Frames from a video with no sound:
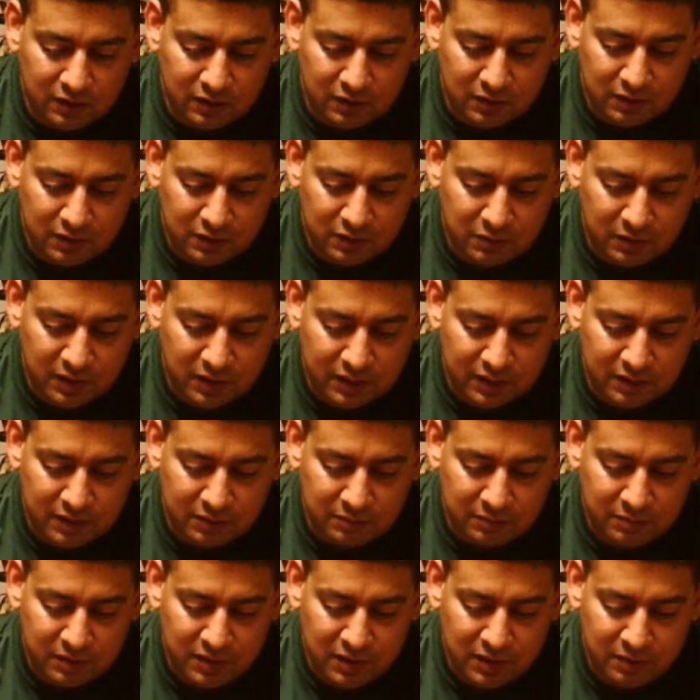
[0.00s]
This one I didn't
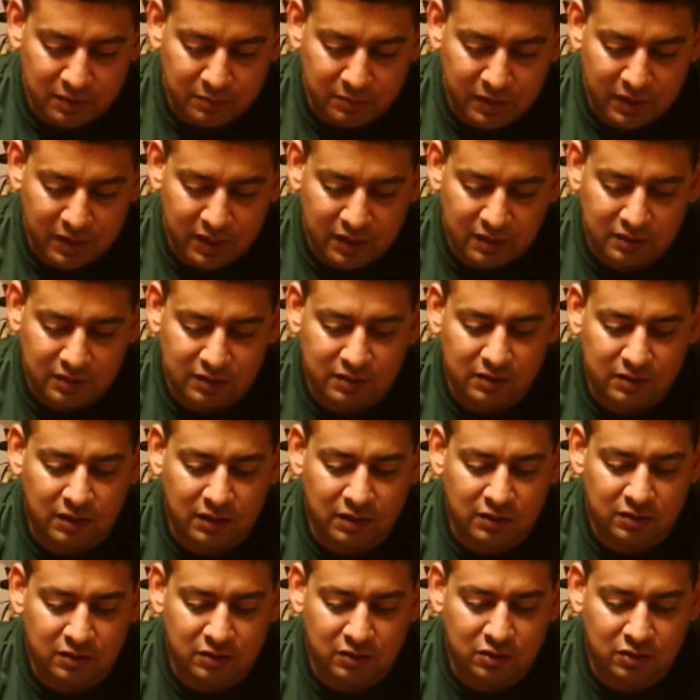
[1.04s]
get any paint on
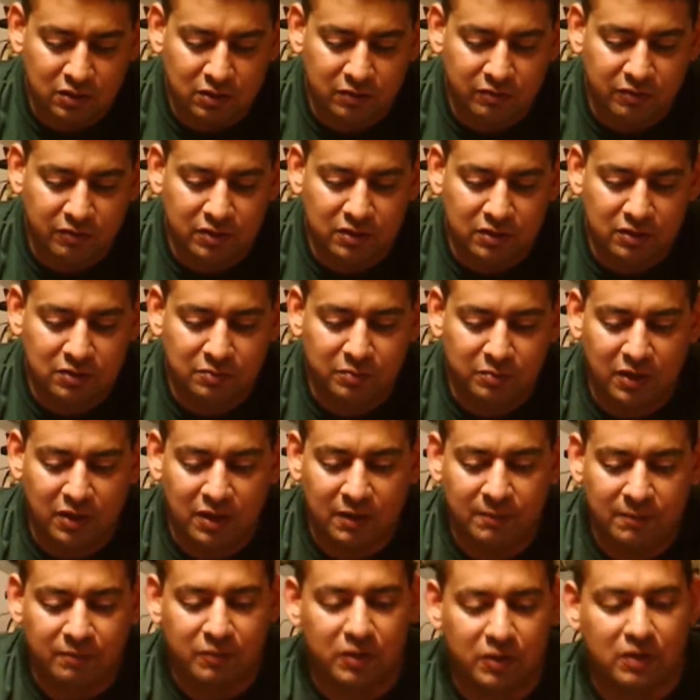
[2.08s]
the surface, but
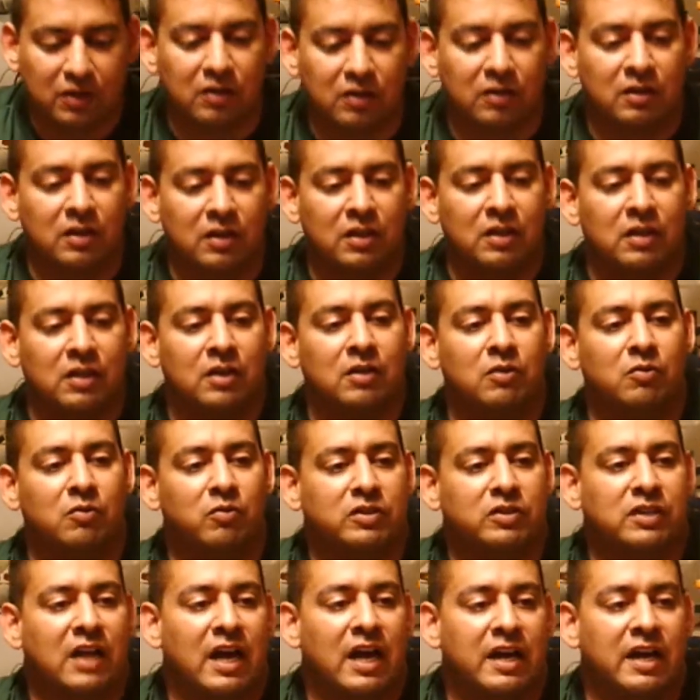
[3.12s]
what's
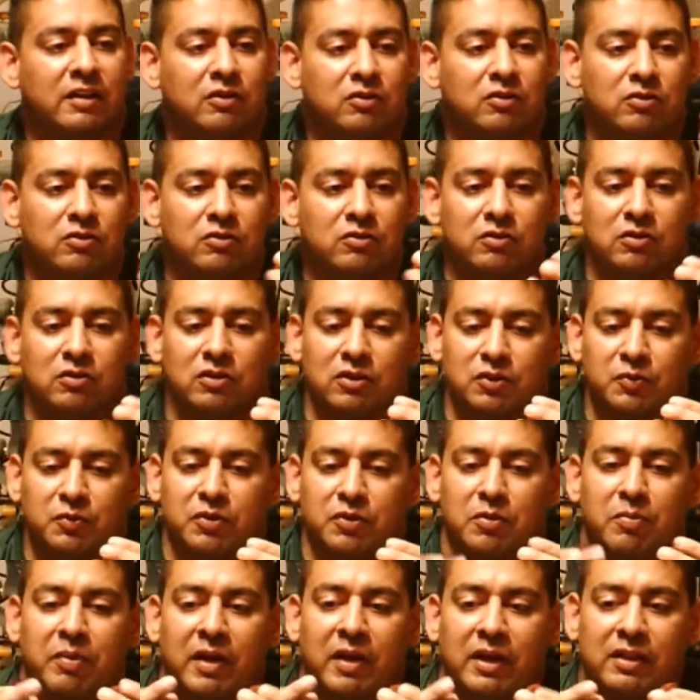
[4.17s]
kind of cool is when
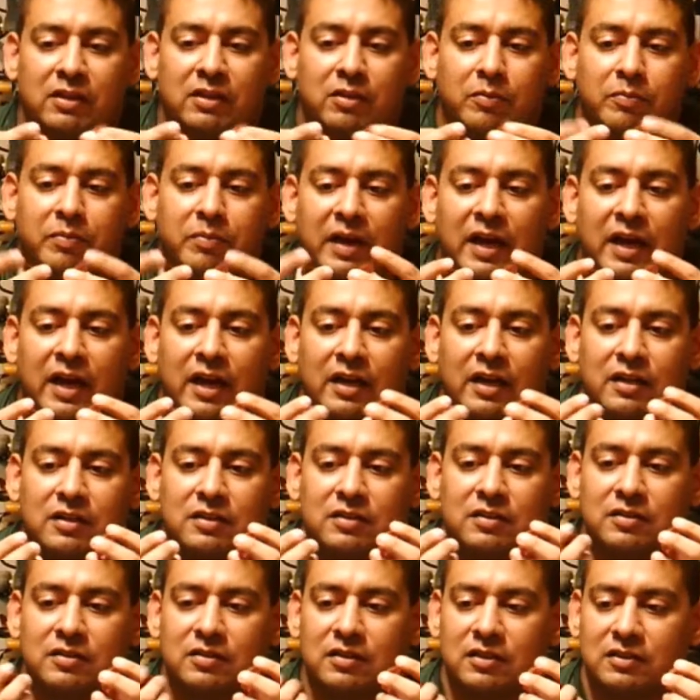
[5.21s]
you paint the back,
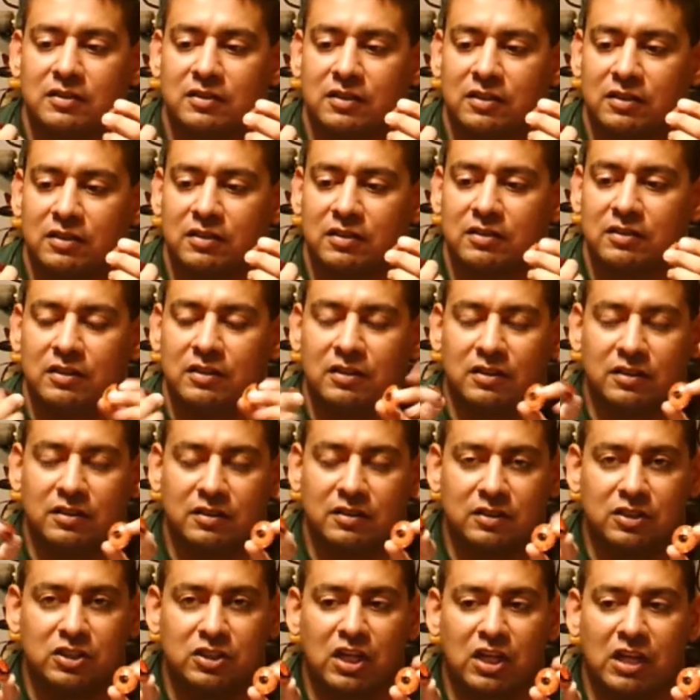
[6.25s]
because of
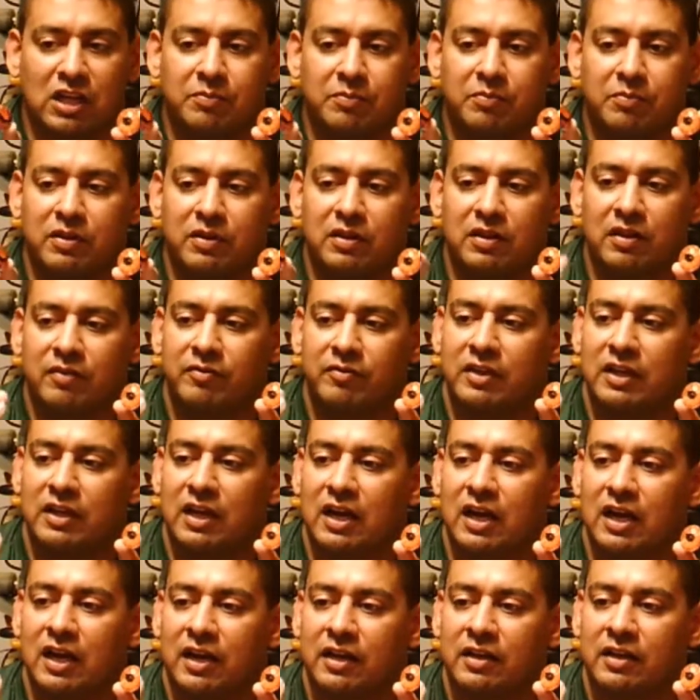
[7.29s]
the shape of the
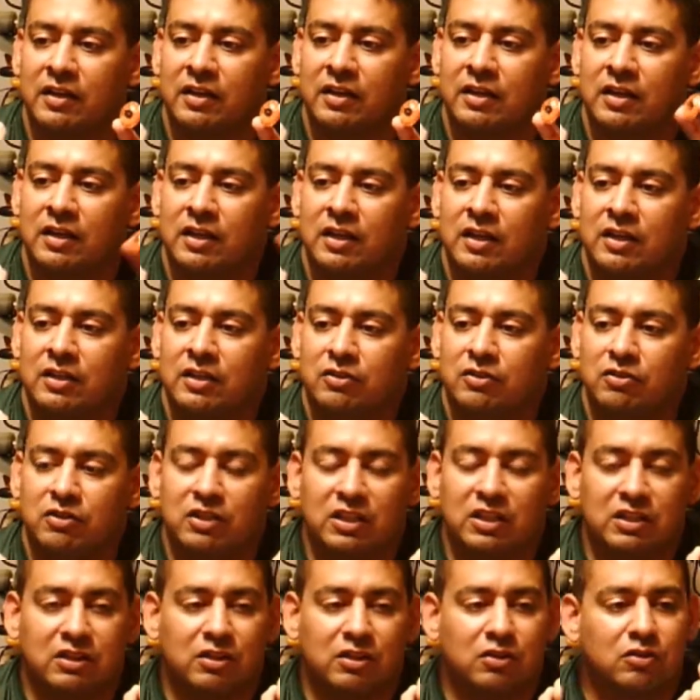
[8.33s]
eye, you
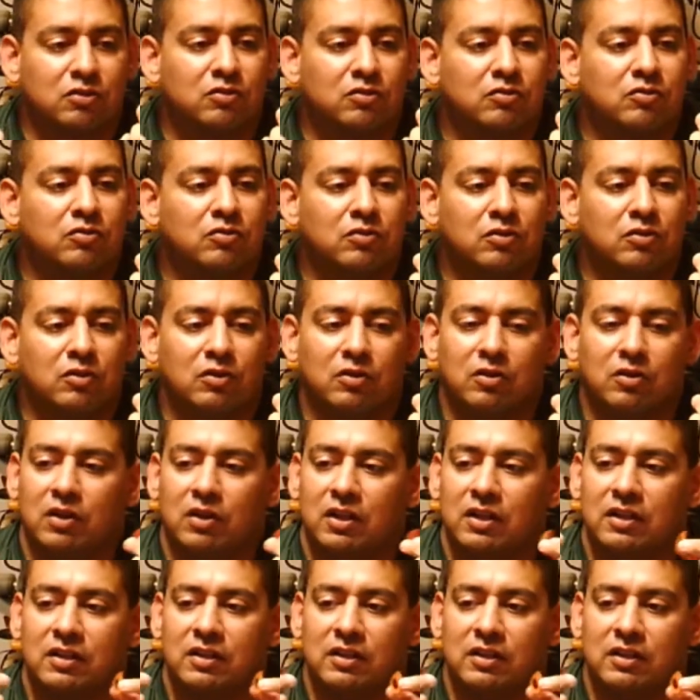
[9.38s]
get this cool,